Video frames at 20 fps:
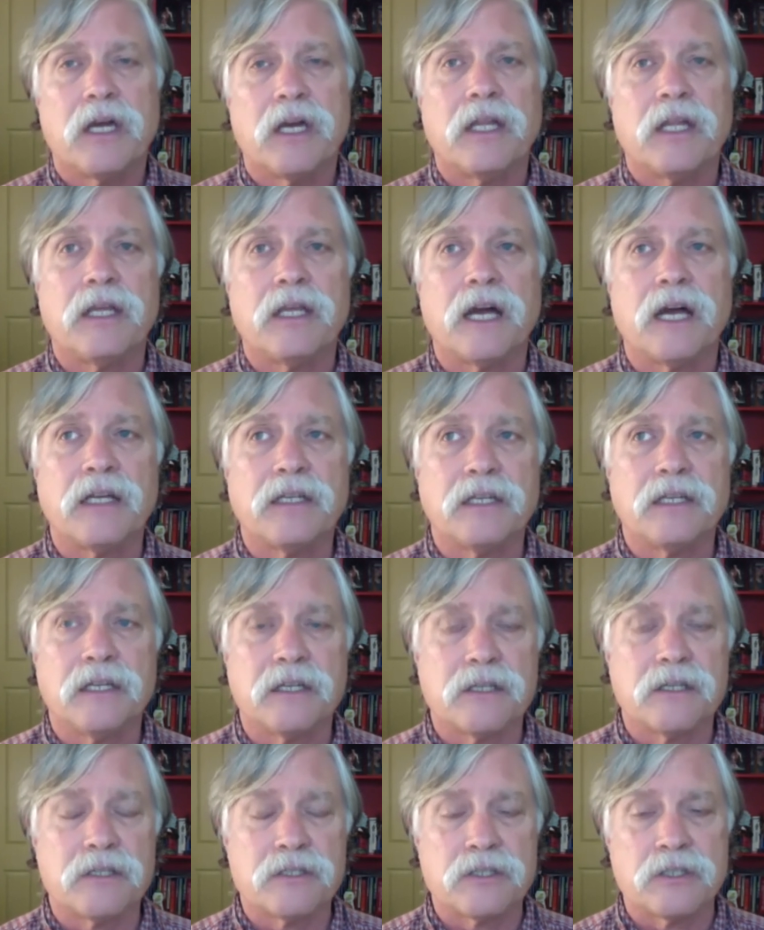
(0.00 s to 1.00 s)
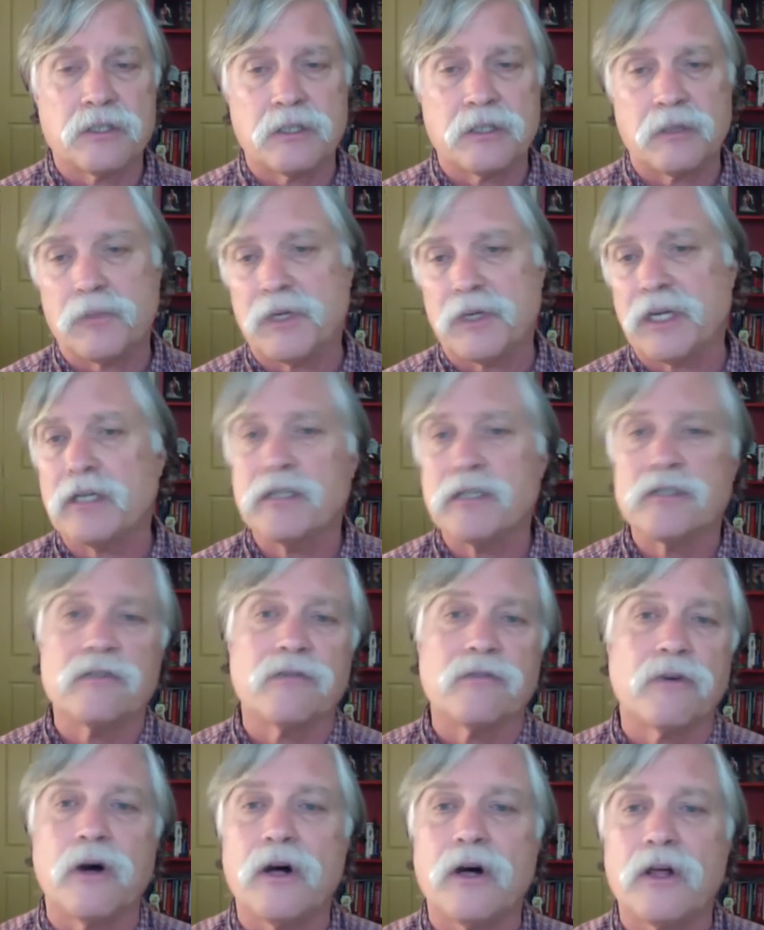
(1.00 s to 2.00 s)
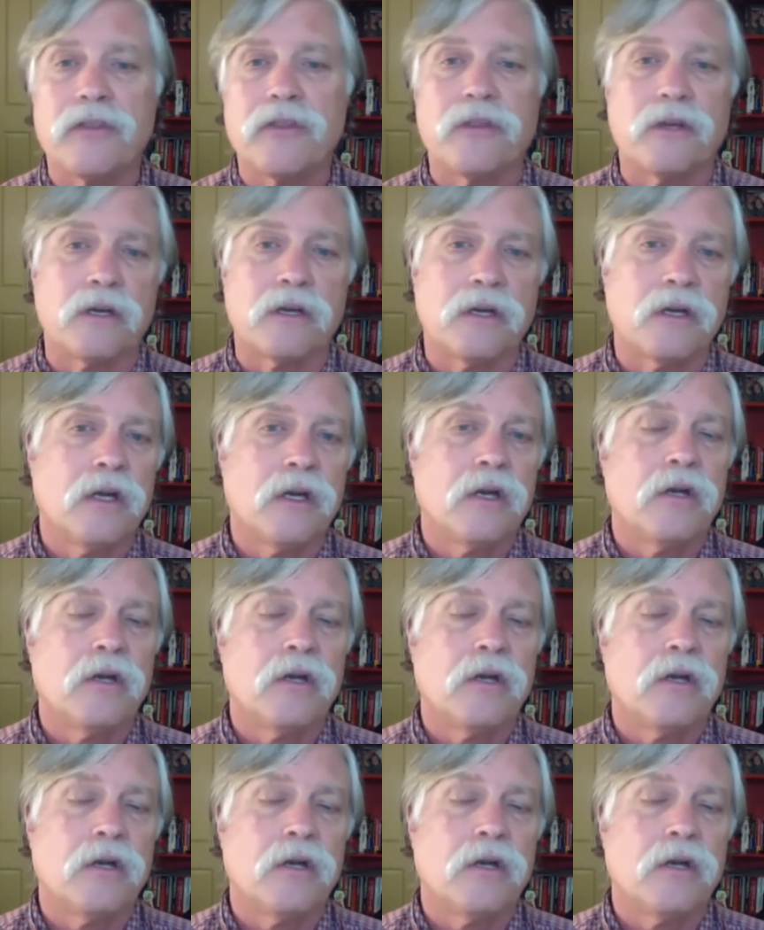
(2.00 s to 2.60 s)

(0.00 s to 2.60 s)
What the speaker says: And the idea is that because of all the